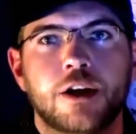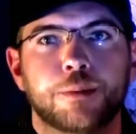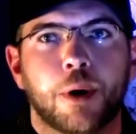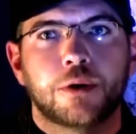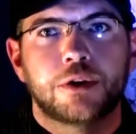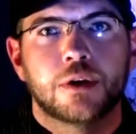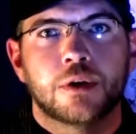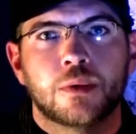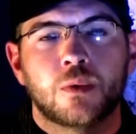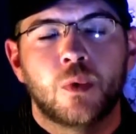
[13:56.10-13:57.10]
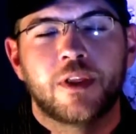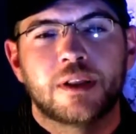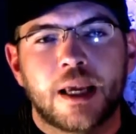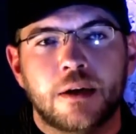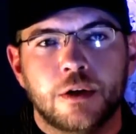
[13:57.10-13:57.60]
your poster with
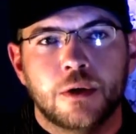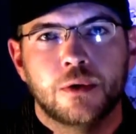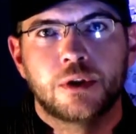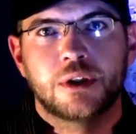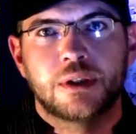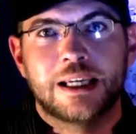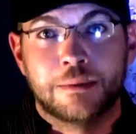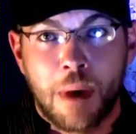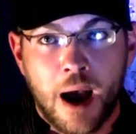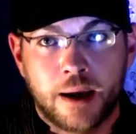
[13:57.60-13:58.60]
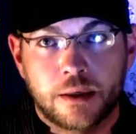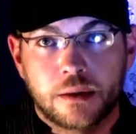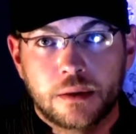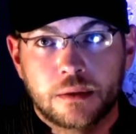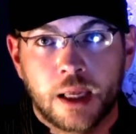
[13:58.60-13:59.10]
its end use in mind.
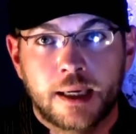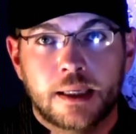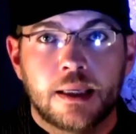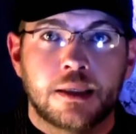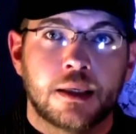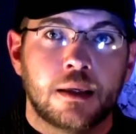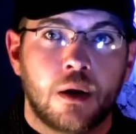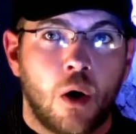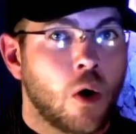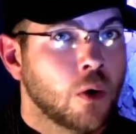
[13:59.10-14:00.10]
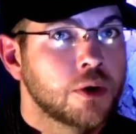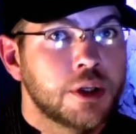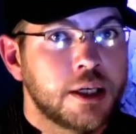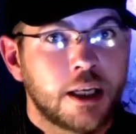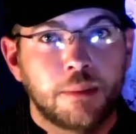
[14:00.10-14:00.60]
Like, is it
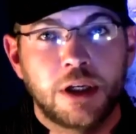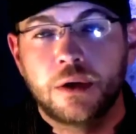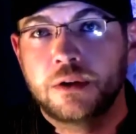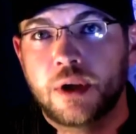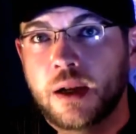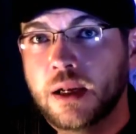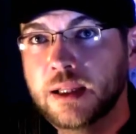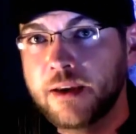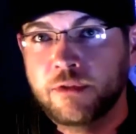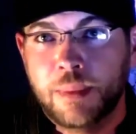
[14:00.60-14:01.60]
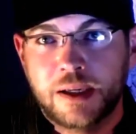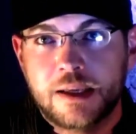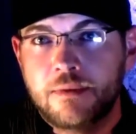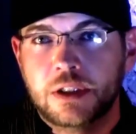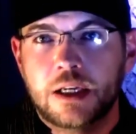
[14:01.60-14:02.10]
only going to be used on an 11 by
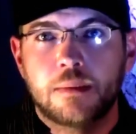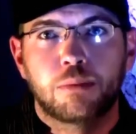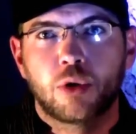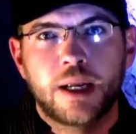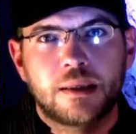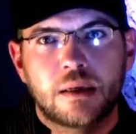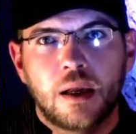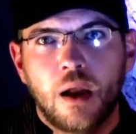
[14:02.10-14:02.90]
17 print,